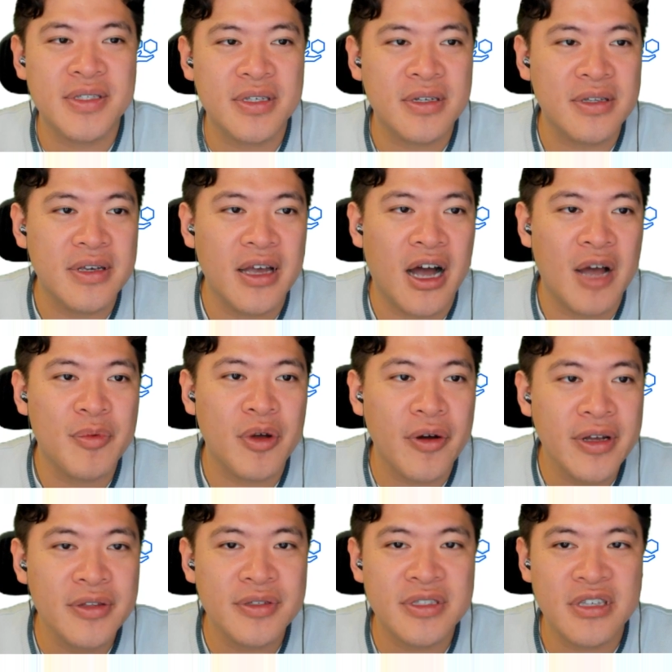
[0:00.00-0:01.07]
Basically, I'm
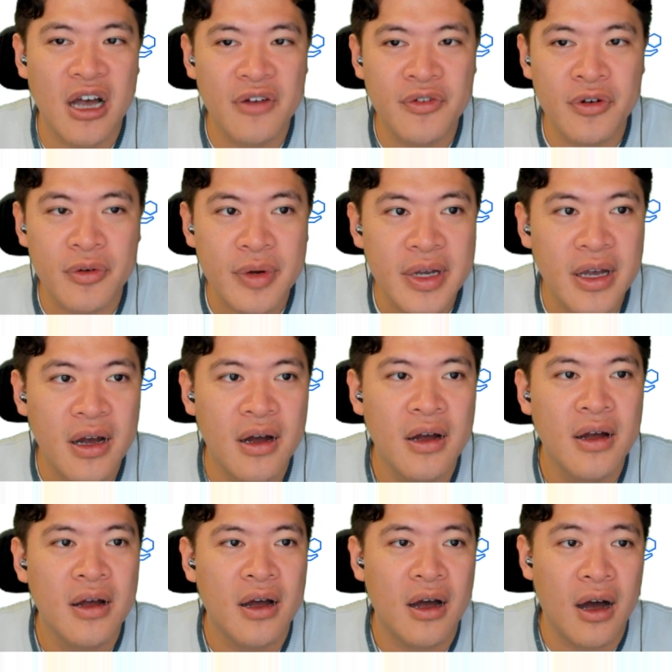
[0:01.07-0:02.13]
going to South Korea
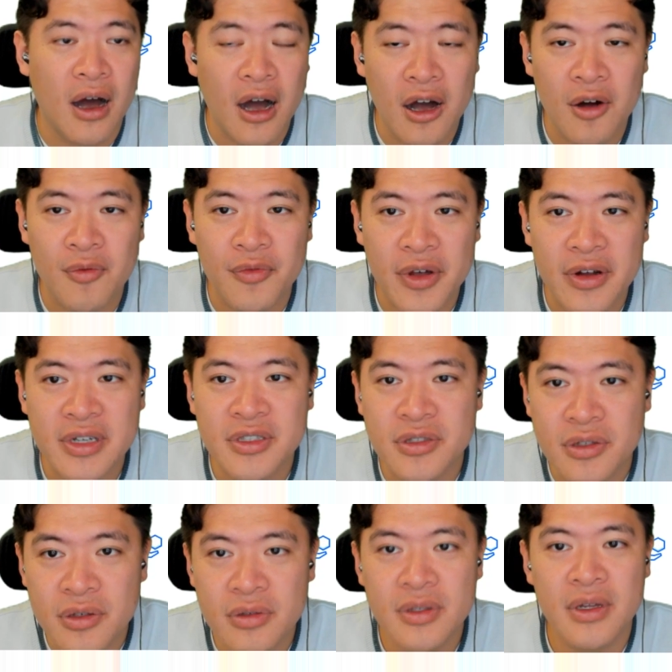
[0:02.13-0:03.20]
very
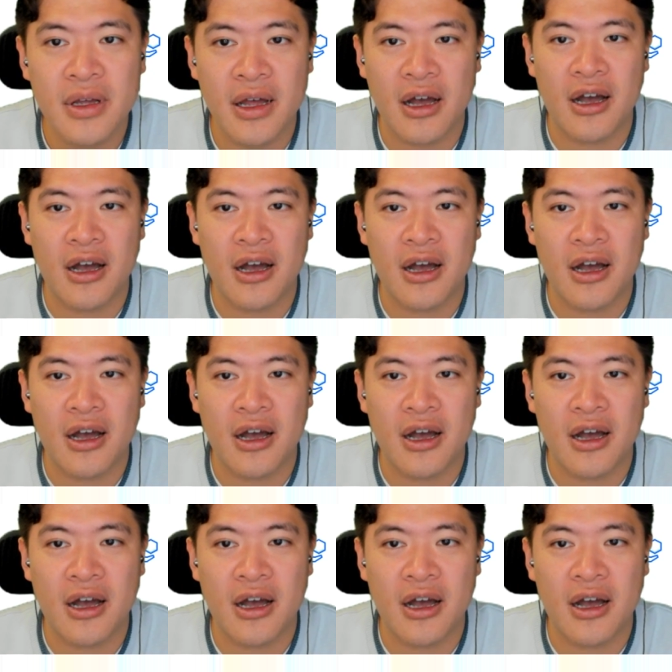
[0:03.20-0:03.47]
soon.